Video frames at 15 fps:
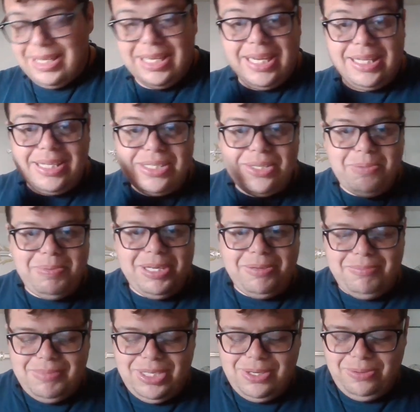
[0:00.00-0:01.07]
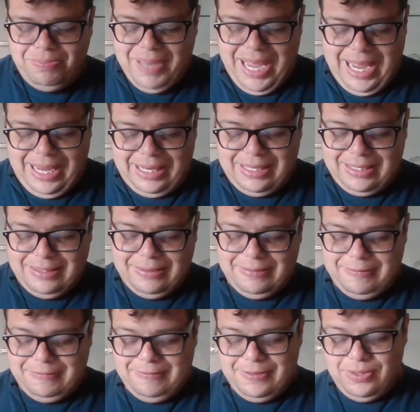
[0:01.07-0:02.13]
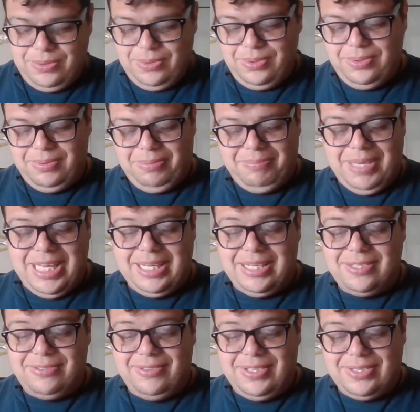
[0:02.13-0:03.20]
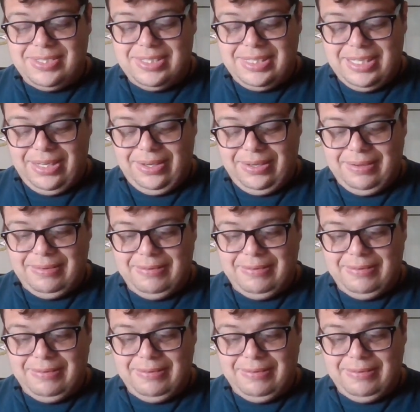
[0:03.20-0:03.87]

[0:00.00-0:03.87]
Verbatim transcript: Yeah, let's open the Mew pack. Ooh, man, this feels thick.